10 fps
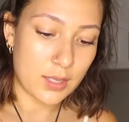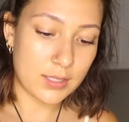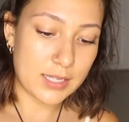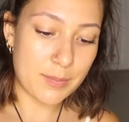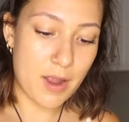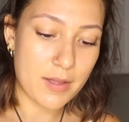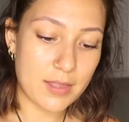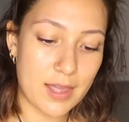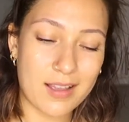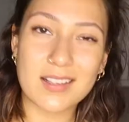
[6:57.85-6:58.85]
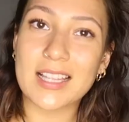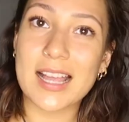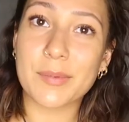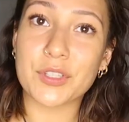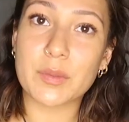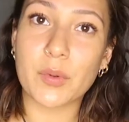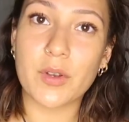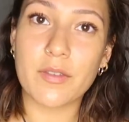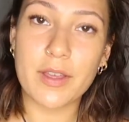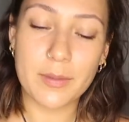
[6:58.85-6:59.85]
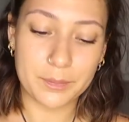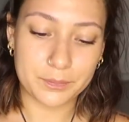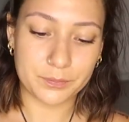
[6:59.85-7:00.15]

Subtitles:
I'd say probably like a tablespoon of it.